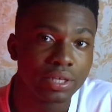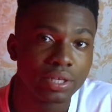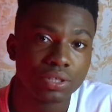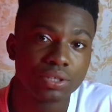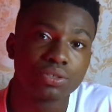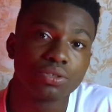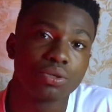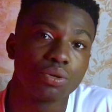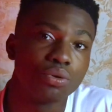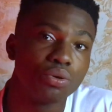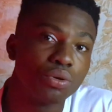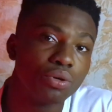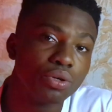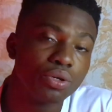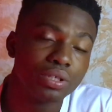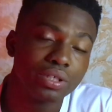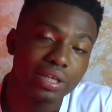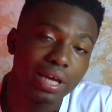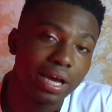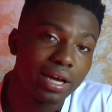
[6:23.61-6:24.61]
So
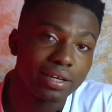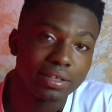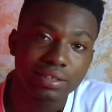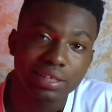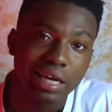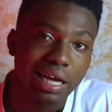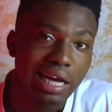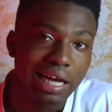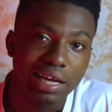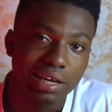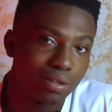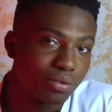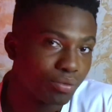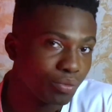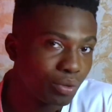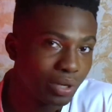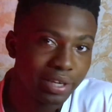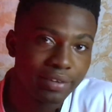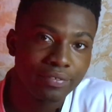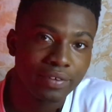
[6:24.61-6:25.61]
yeah,
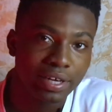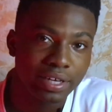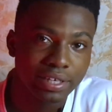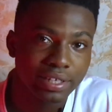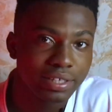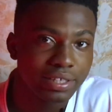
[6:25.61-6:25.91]
whatever.